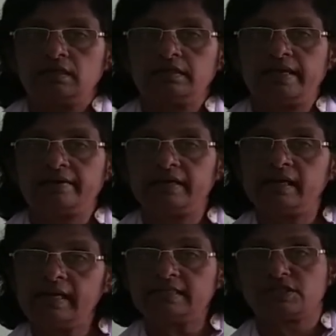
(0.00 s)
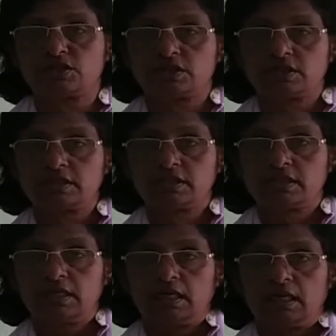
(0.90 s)
they released
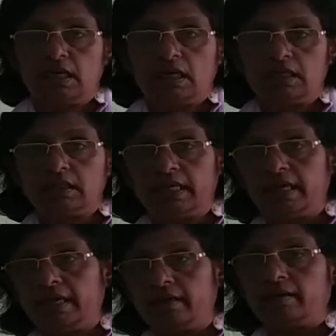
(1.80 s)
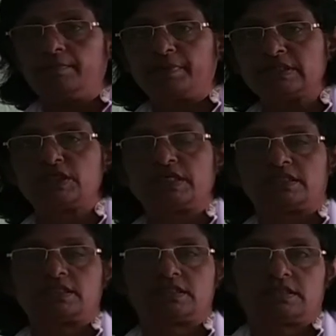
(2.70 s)
the
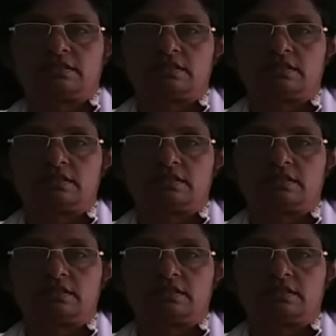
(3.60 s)
prisoners